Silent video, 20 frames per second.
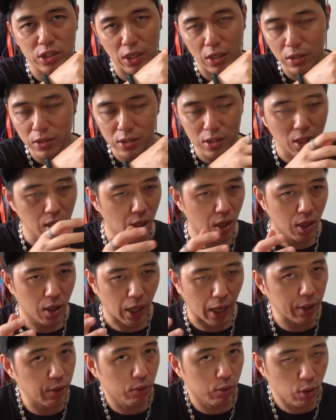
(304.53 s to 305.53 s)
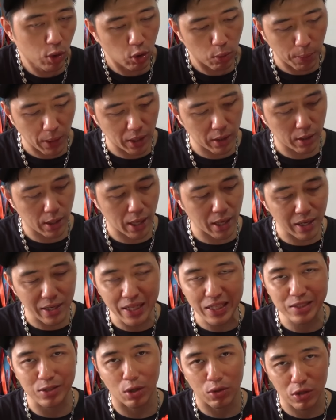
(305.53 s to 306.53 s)
shells. I don't know, but at
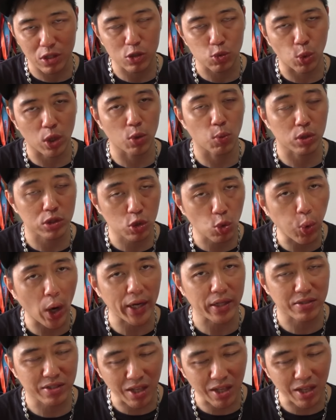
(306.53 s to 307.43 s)
least on this one it was quite